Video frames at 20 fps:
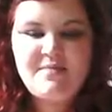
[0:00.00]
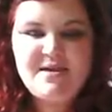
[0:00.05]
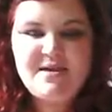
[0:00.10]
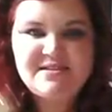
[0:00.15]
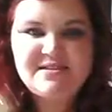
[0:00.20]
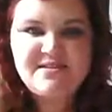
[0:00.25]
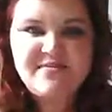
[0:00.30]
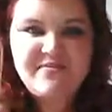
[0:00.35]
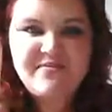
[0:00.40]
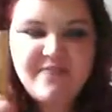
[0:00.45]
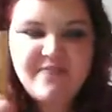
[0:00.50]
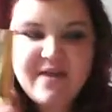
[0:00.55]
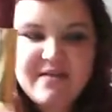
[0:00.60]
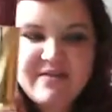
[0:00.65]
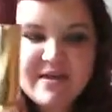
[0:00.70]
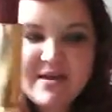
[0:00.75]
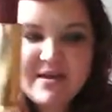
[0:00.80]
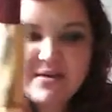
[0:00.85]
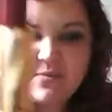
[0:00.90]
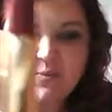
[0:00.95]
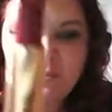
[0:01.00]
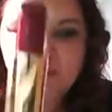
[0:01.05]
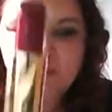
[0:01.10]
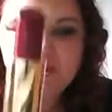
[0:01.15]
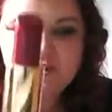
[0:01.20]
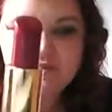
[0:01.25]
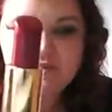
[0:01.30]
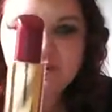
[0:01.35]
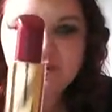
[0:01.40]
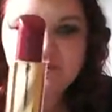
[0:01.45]
It's a very
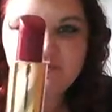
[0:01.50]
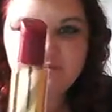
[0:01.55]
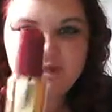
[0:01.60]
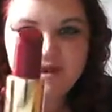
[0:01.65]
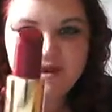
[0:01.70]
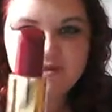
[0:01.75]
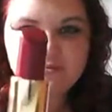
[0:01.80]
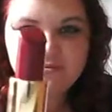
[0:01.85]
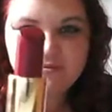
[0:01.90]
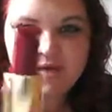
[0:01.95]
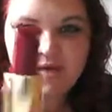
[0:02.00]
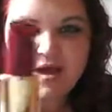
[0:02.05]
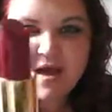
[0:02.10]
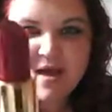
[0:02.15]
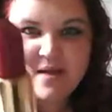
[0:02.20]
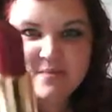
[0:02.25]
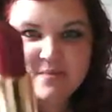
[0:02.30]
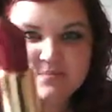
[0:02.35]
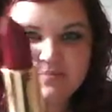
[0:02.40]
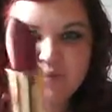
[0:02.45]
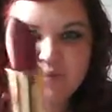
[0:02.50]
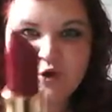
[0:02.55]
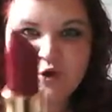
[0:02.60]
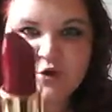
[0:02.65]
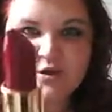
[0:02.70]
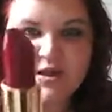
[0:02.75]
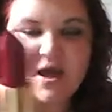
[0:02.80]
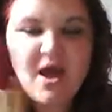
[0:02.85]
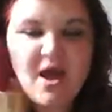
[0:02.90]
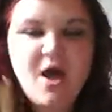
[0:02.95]
wonderful red
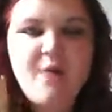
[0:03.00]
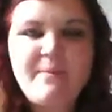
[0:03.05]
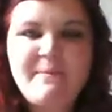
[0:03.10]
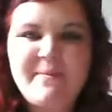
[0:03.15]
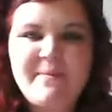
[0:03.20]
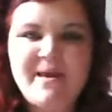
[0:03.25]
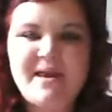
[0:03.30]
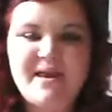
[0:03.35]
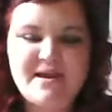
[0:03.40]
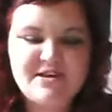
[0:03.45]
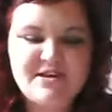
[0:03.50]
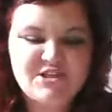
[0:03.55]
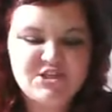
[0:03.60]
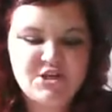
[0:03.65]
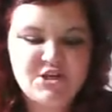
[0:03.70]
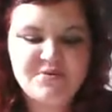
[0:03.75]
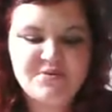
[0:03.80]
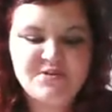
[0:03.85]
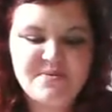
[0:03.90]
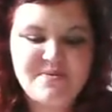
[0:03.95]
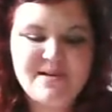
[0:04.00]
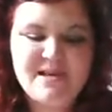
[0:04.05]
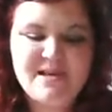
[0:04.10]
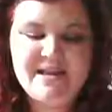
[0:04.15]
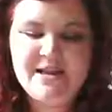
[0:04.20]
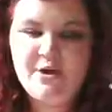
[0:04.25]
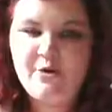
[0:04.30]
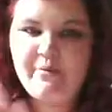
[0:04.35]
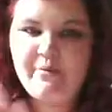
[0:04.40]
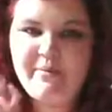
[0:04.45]
colour. On me it shows up a
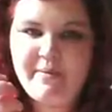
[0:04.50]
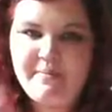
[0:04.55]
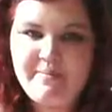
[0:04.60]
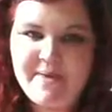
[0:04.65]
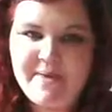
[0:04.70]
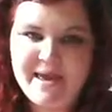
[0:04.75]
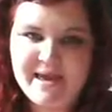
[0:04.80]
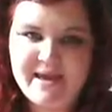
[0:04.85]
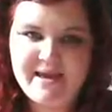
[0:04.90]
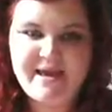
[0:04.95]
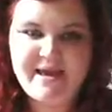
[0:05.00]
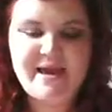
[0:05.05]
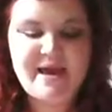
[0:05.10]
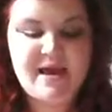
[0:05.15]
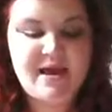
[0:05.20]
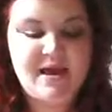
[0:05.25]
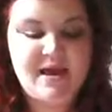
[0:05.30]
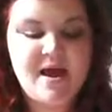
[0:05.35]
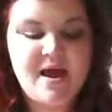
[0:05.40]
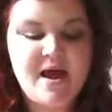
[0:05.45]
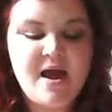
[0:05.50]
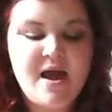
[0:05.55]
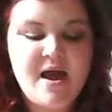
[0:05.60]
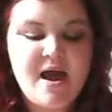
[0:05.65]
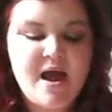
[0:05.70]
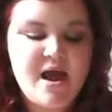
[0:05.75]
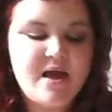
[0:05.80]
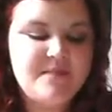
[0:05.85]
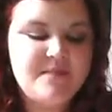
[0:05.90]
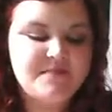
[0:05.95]
little bit pinky,
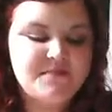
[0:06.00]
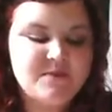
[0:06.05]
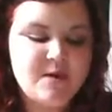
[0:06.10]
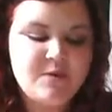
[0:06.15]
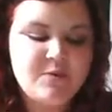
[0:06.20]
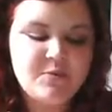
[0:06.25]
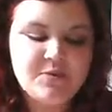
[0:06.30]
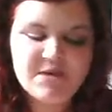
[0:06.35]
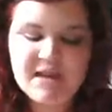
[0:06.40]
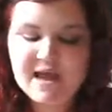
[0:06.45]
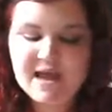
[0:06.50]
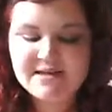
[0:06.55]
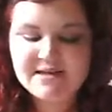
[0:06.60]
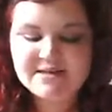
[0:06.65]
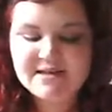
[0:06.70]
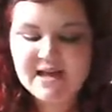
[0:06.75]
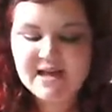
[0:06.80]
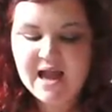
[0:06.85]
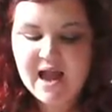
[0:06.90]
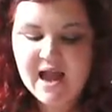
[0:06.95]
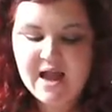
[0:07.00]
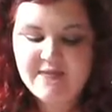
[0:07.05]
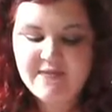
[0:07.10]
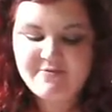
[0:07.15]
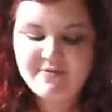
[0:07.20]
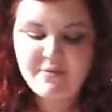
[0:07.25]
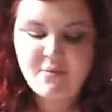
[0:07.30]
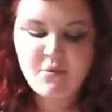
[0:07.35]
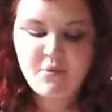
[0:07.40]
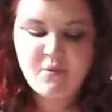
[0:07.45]
so I would like to
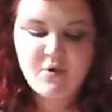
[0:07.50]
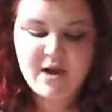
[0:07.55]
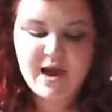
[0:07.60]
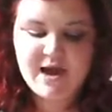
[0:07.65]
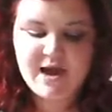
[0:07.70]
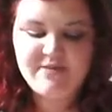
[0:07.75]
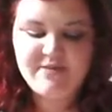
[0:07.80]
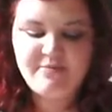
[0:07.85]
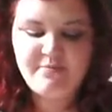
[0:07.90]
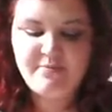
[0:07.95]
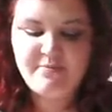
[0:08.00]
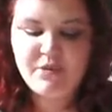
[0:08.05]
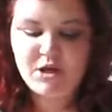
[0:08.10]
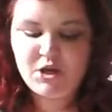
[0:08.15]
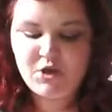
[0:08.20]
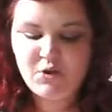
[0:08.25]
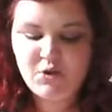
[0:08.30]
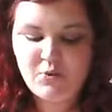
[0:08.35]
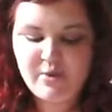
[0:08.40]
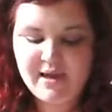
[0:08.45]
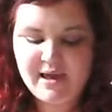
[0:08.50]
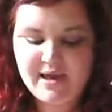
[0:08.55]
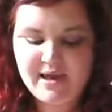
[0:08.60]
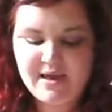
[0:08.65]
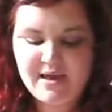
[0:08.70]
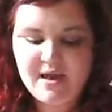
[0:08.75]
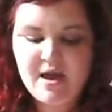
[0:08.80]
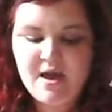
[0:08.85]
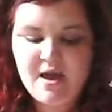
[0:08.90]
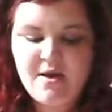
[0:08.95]
have a more kind of
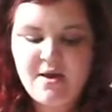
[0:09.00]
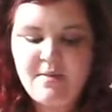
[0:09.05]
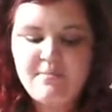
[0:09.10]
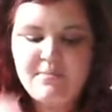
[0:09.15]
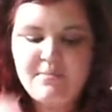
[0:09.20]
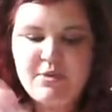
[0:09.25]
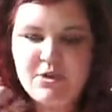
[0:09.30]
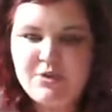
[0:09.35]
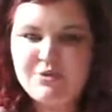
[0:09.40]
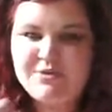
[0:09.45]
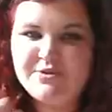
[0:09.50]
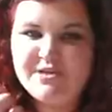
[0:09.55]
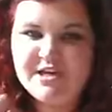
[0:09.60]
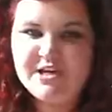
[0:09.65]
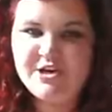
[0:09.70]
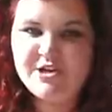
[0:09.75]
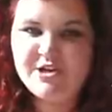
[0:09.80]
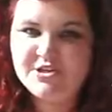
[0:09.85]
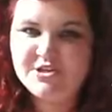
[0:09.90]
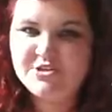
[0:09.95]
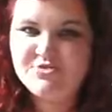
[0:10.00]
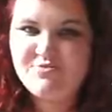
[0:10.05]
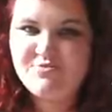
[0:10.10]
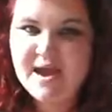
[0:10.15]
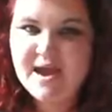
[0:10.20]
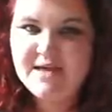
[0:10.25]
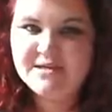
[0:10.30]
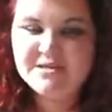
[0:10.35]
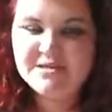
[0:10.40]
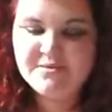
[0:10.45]
bluey, bloody coloured
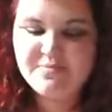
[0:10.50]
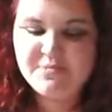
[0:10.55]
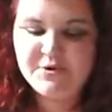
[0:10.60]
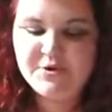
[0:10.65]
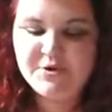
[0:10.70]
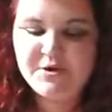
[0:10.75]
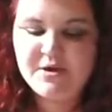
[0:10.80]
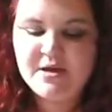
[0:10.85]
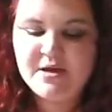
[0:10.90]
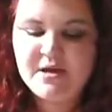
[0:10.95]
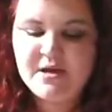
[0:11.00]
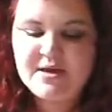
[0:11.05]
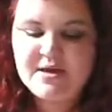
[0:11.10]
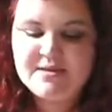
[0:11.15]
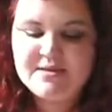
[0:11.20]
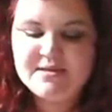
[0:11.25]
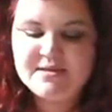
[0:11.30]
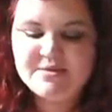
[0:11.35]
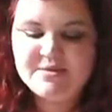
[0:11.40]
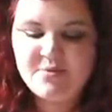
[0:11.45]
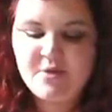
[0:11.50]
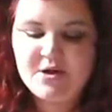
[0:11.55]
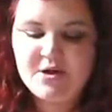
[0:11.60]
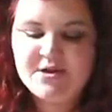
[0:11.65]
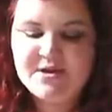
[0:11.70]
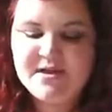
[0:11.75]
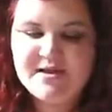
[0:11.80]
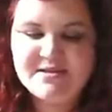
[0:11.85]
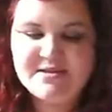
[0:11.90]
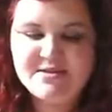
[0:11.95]
red, but this
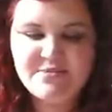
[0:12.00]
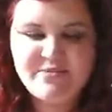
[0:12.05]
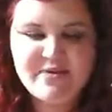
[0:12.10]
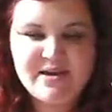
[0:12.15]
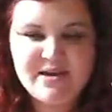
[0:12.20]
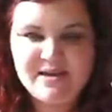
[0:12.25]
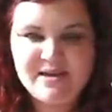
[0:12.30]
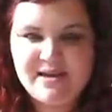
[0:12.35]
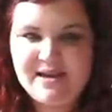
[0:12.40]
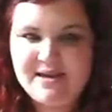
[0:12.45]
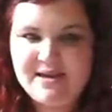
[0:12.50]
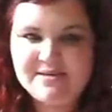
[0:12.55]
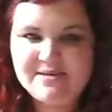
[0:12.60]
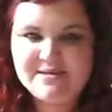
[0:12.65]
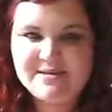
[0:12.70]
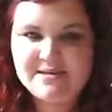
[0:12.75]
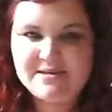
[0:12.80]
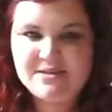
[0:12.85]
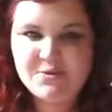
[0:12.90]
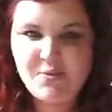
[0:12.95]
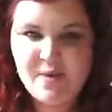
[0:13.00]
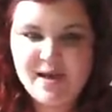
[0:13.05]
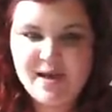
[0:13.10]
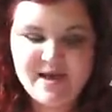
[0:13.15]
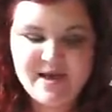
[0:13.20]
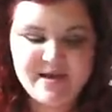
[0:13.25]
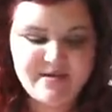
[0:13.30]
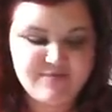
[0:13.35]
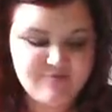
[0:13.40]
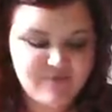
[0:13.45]
one is a really easy to
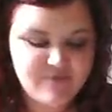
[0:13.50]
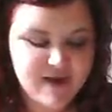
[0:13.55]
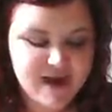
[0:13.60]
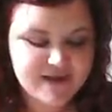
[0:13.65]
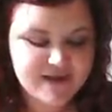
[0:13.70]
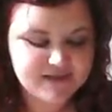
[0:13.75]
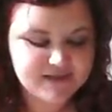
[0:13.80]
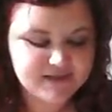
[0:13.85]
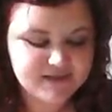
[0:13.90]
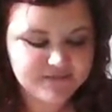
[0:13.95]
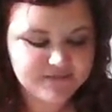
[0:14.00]
wear red.